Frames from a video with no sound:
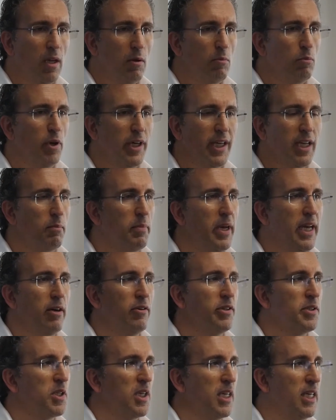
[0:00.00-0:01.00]
Bringing
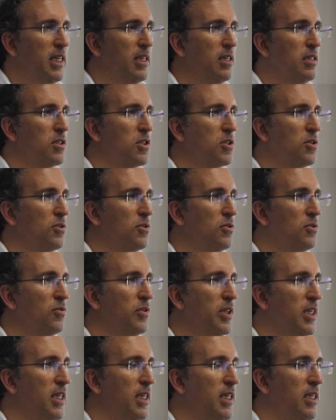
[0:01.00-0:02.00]
parents into
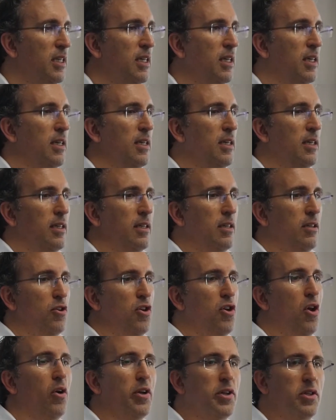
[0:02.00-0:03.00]
the
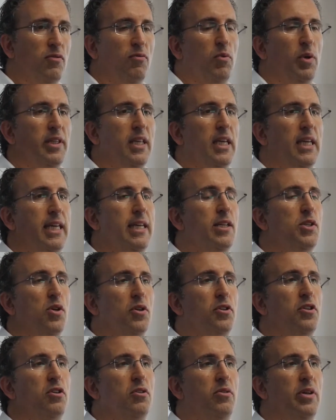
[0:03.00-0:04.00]
knowledge of what their kids are
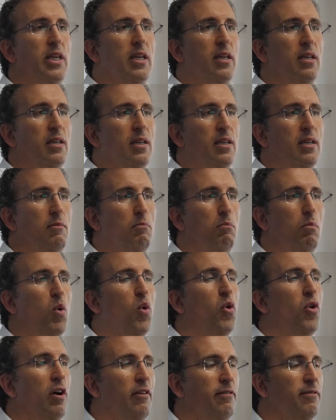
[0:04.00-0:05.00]
doing
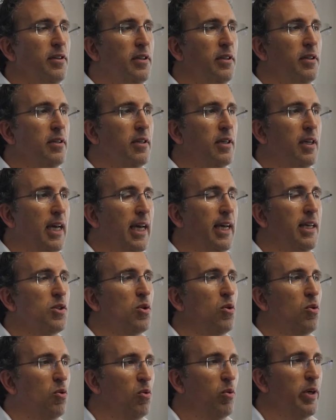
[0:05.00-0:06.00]
more often has
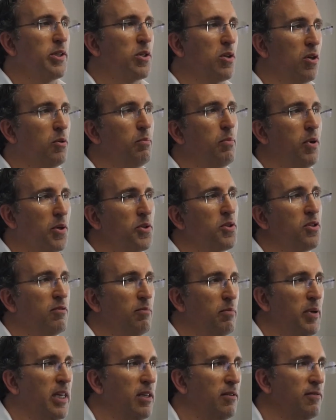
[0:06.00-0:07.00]
always got a
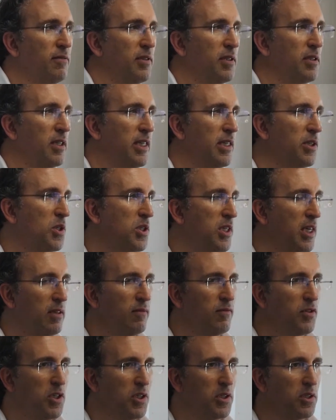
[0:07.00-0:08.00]
positive benefit, instead
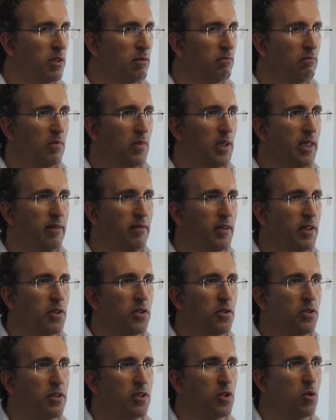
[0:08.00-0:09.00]
of just leaving it
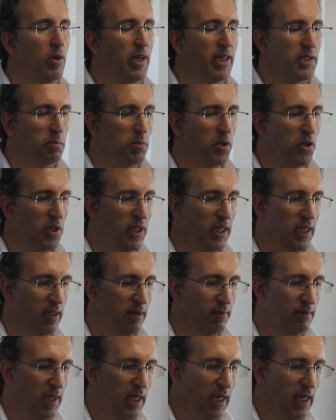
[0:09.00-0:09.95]
to the twice per year.